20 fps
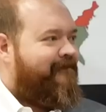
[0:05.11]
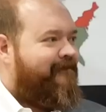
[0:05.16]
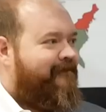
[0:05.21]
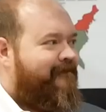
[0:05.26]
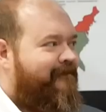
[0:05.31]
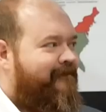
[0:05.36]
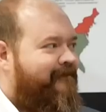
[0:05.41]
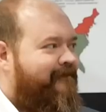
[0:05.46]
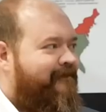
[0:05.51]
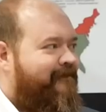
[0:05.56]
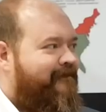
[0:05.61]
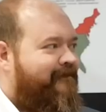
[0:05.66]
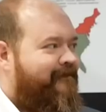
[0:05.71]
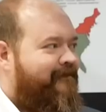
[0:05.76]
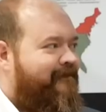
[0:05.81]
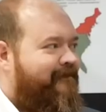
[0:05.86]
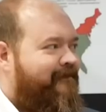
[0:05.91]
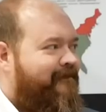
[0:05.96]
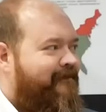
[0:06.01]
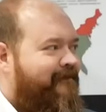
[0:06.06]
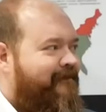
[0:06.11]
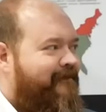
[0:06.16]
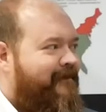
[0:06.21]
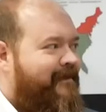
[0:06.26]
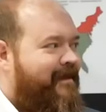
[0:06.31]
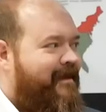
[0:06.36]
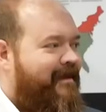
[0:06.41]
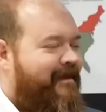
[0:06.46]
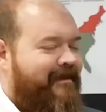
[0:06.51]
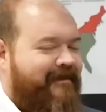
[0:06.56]

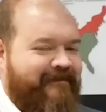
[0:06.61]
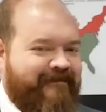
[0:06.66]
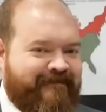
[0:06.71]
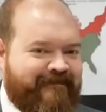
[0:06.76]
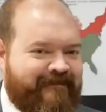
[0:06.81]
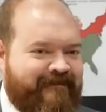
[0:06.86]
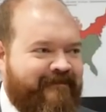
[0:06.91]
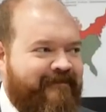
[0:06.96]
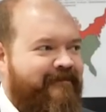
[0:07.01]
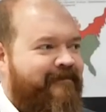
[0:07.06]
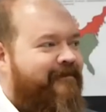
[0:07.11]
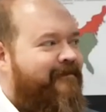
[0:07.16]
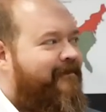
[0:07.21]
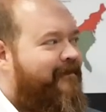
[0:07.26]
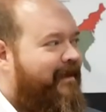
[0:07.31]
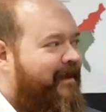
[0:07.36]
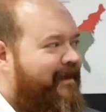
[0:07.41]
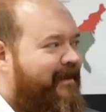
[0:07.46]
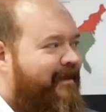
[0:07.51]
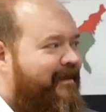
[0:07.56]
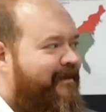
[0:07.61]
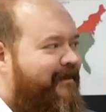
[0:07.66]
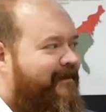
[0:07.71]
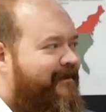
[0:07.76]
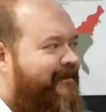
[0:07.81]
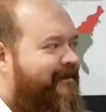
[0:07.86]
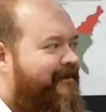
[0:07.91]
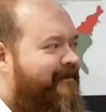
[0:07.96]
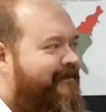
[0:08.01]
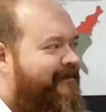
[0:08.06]

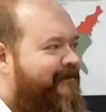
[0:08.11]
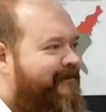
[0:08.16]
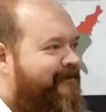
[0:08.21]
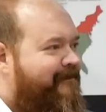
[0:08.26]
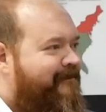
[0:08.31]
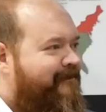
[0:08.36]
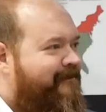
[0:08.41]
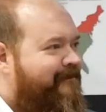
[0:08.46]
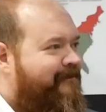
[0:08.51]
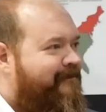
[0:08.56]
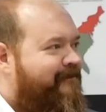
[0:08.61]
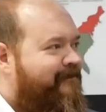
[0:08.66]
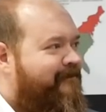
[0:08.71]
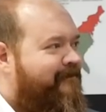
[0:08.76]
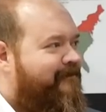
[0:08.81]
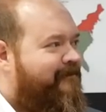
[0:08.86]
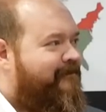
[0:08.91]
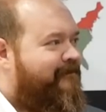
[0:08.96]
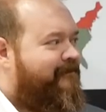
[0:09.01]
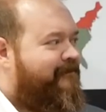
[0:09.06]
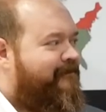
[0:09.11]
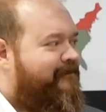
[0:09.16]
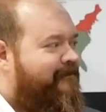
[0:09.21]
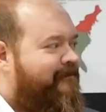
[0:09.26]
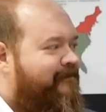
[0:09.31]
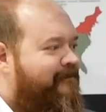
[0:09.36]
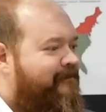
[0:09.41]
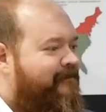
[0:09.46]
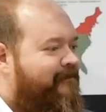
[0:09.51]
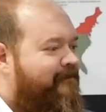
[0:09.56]

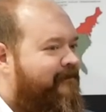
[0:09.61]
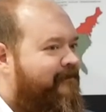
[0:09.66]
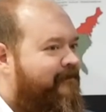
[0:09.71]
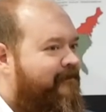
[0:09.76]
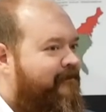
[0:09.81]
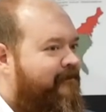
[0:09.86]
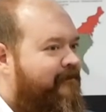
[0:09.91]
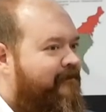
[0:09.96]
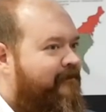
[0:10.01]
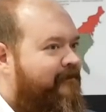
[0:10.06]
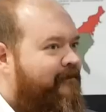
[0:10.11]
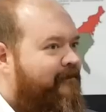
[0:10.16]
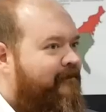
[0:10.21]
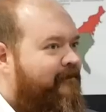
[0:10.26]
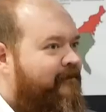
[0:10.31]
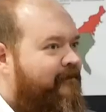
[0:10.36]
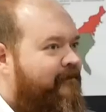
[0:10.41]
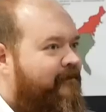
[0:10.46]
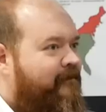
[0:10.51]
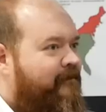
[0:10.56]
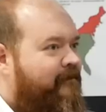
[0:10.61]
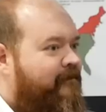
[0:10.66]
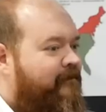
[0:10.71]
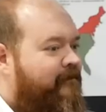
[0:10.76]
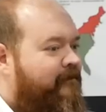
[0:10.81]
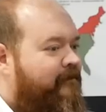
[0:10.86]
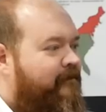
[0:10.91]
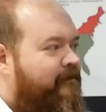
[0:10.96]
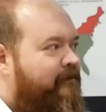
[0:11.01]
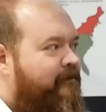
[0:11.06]

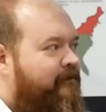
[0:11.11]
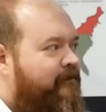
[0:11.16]
(not speaking)